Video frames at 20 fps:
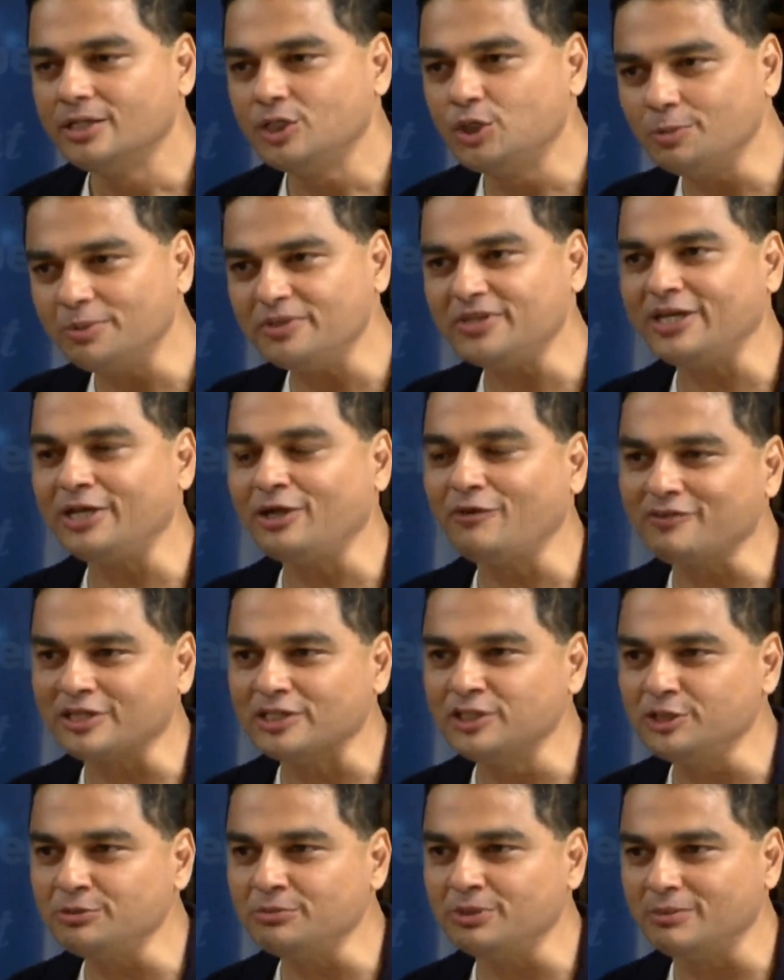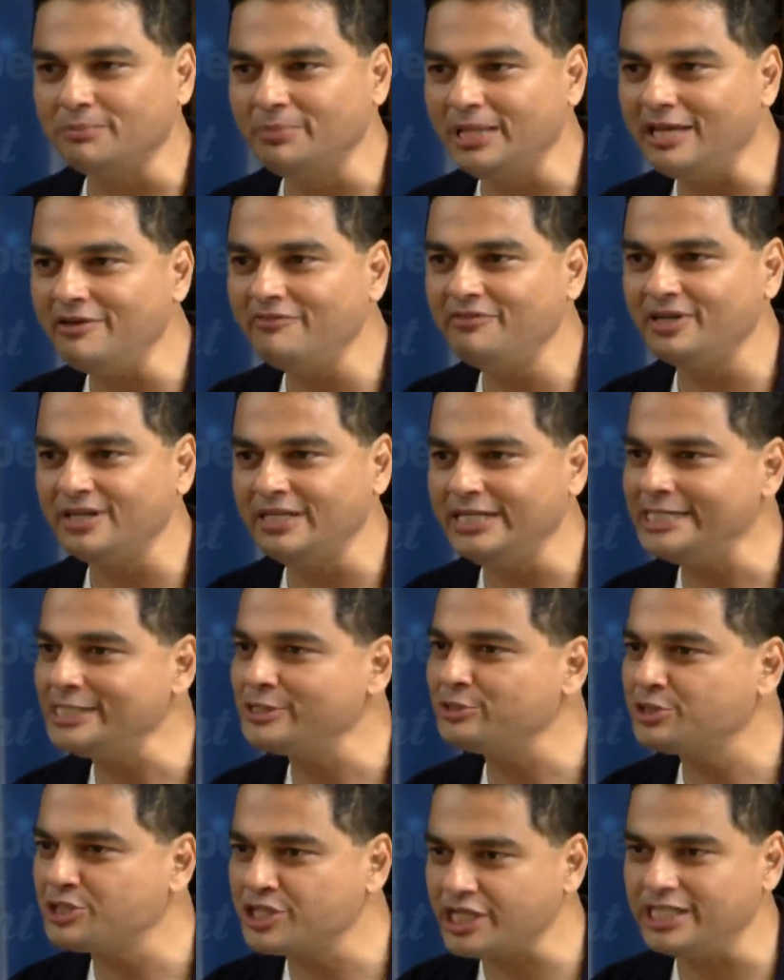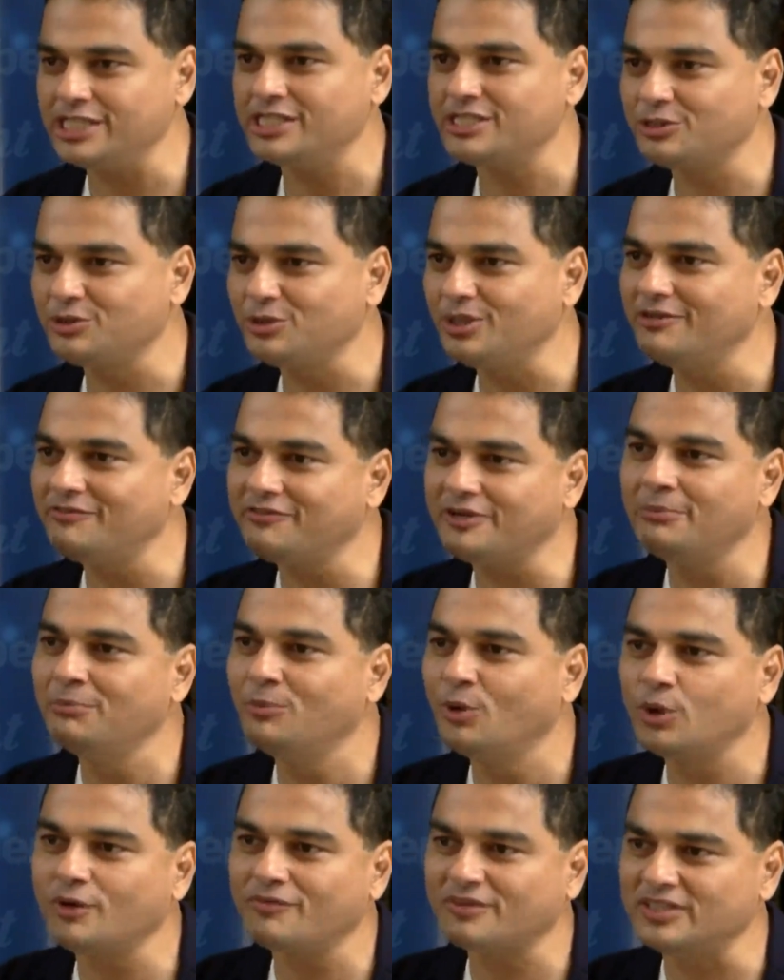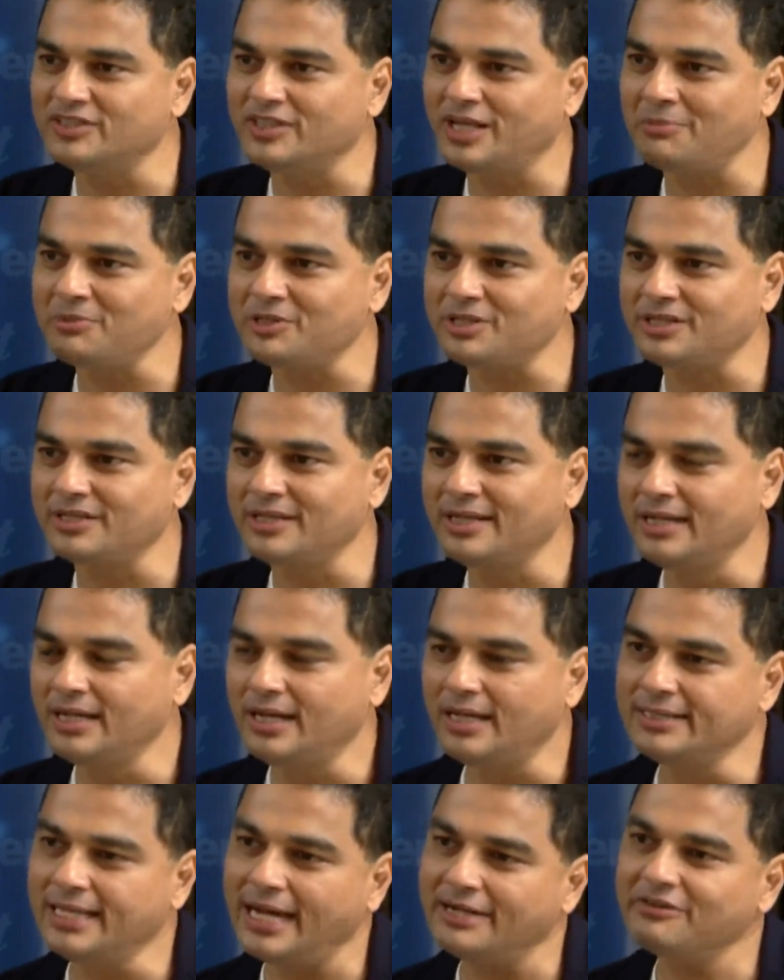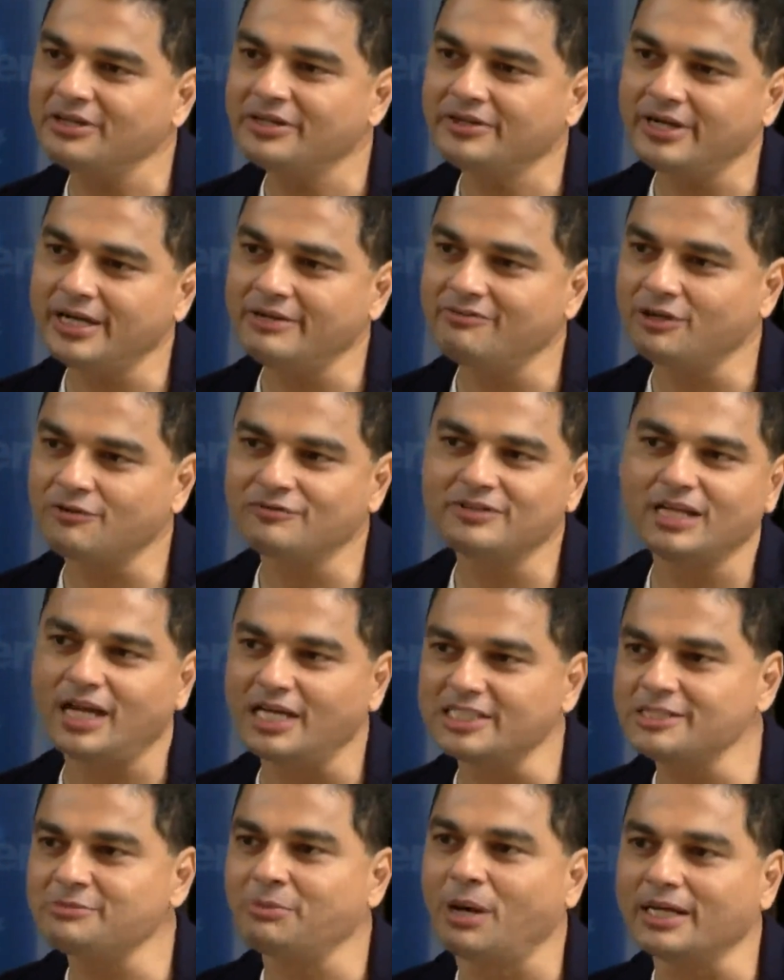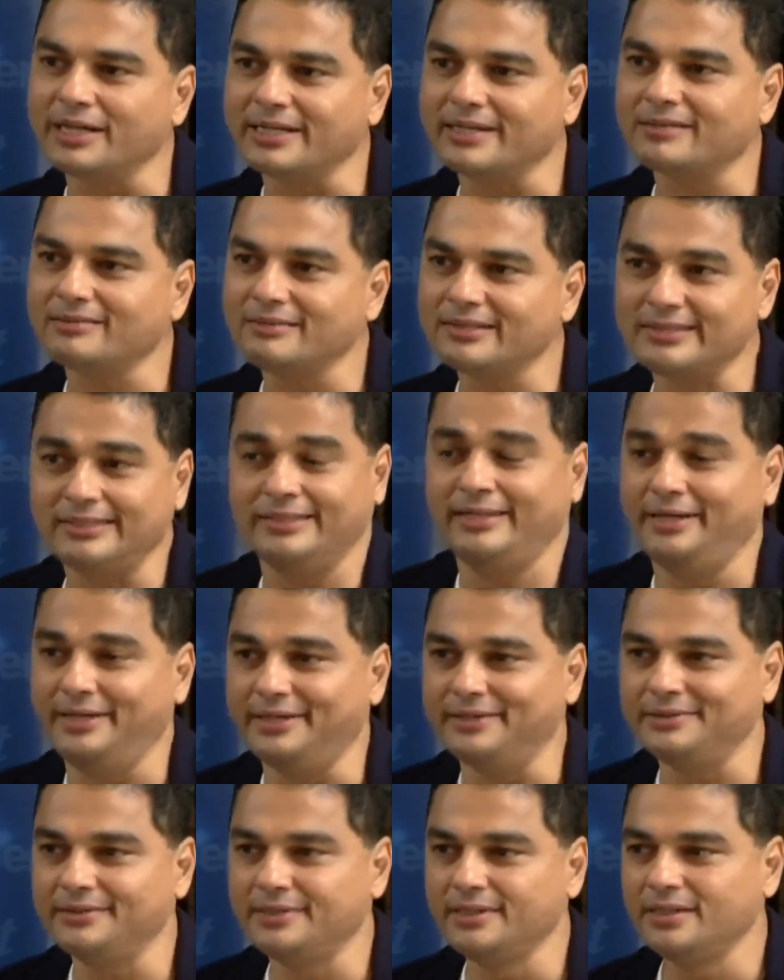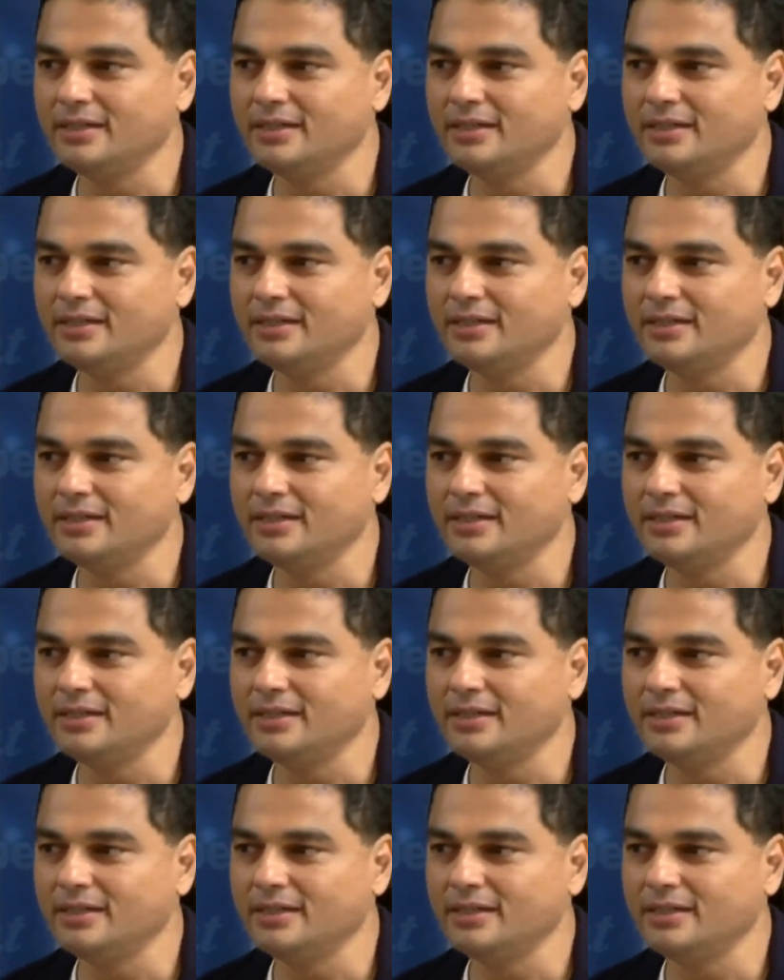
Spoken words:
2% of consumer behavior needs to change to a different mode of consumption, and that will create one of the largest markets in India.